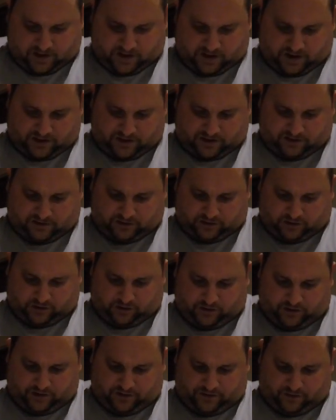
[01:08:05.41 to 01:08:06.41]
yeah, these are
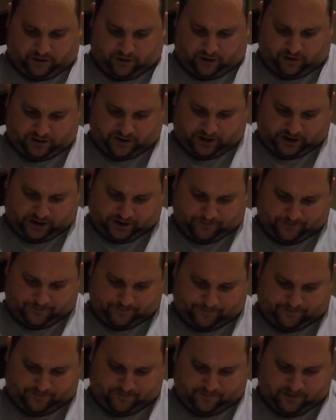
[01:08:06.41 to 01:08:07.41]
going to give a hard time,
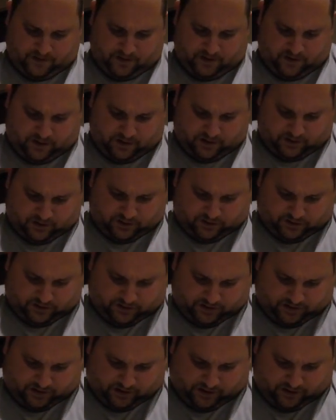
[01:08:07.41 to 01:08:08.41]
just
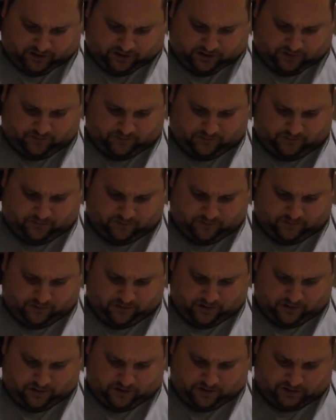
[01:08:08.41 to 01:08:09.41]
to tell you.
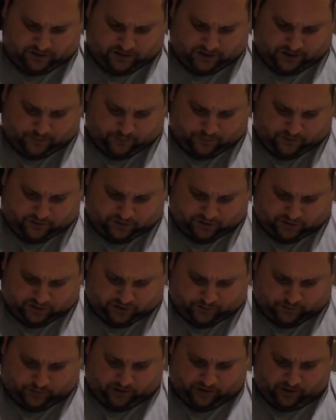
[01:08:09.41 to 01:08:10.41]
You got to push
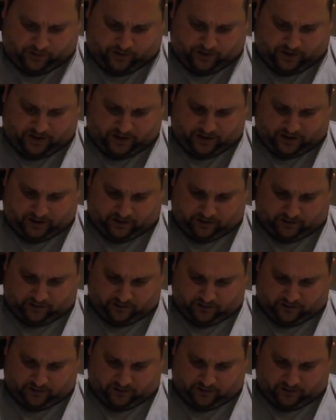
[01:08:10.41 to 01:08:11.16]
them all the way in.